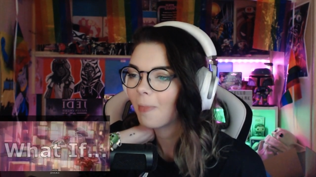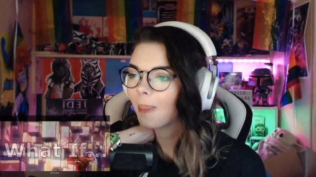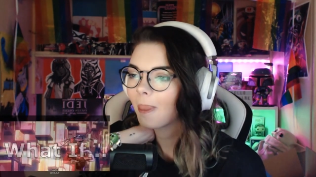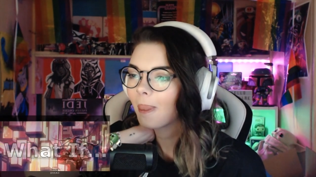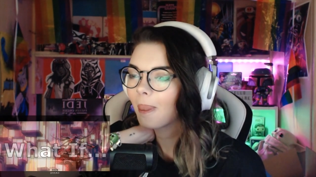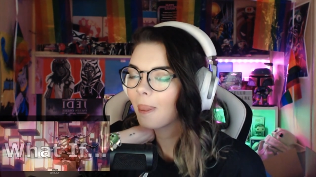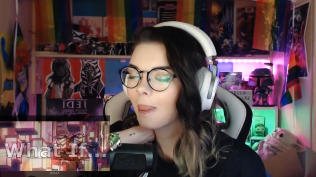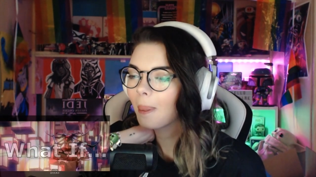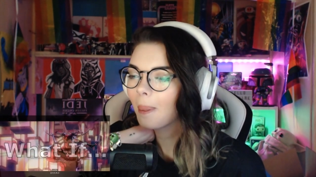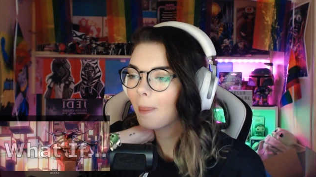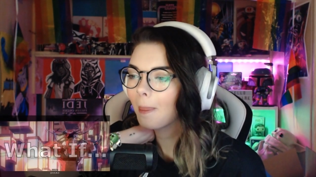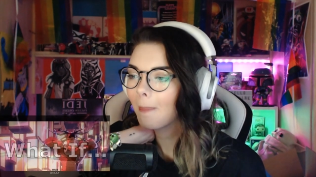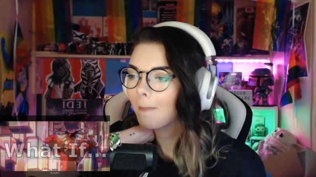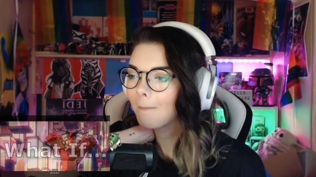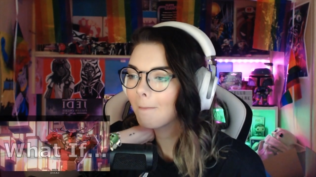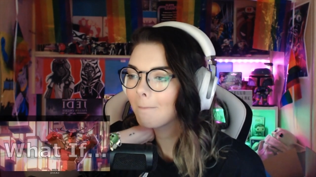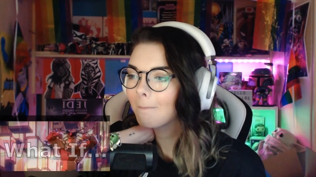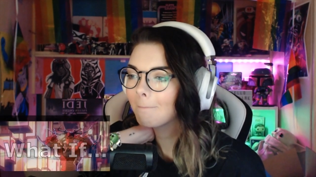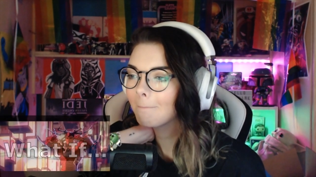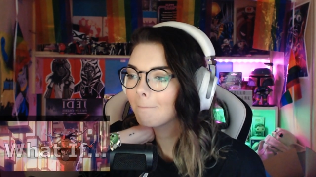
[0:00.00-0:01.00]

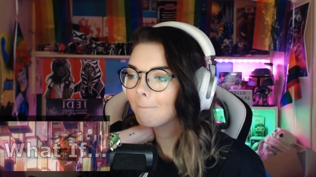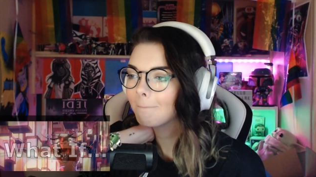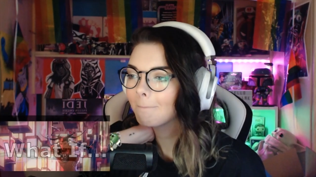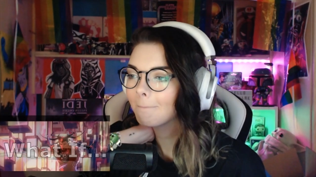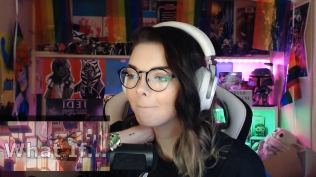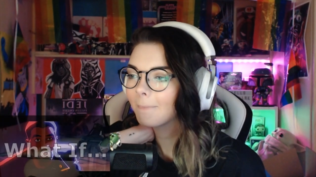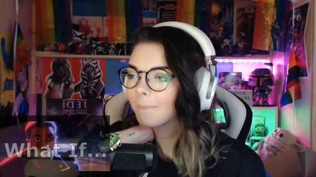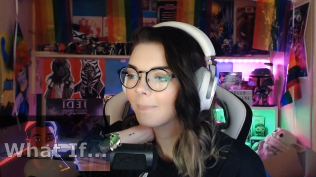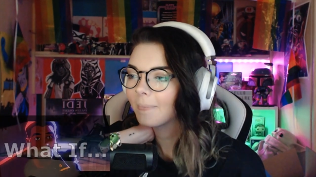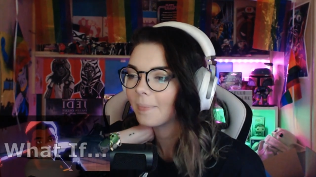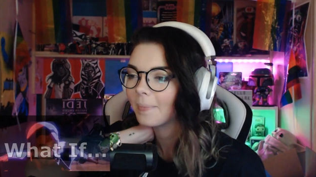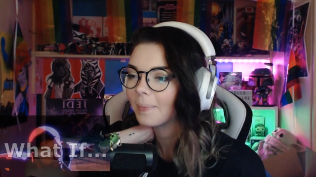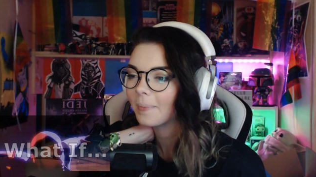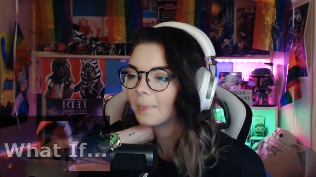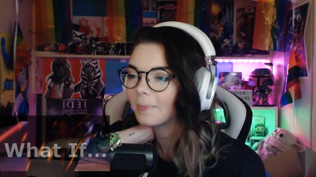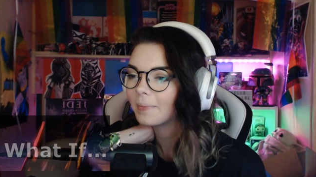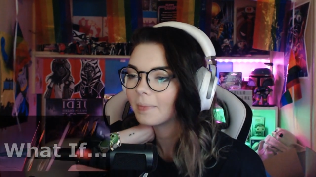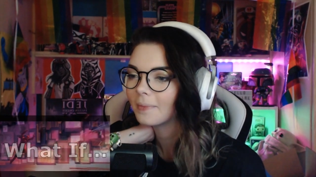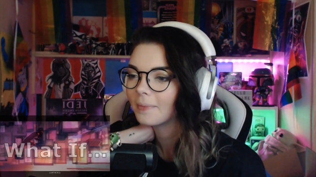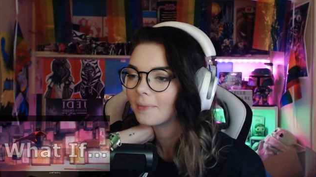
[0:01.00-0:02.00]

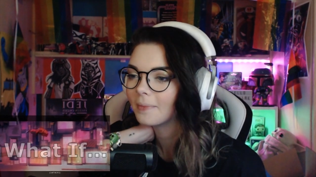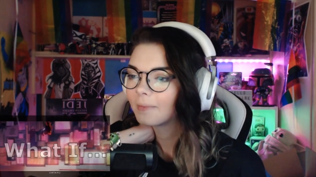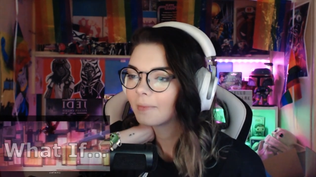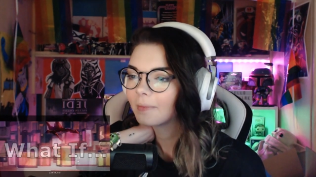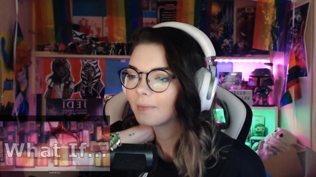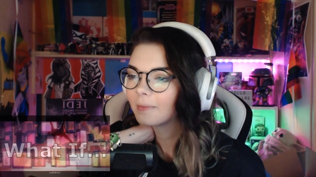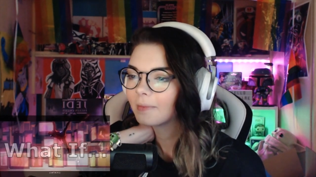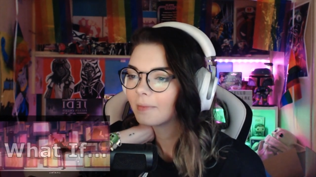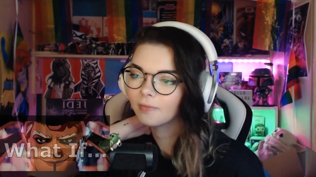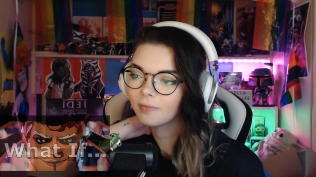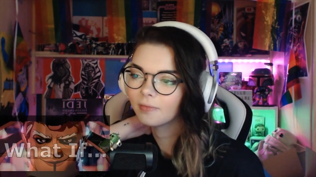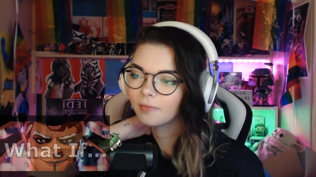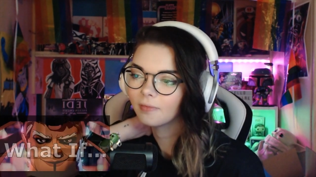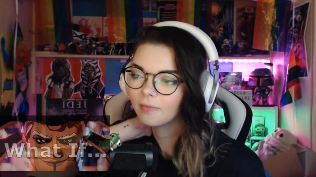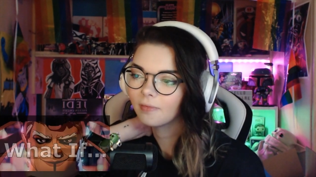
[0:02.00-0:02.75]
Nobody speaks.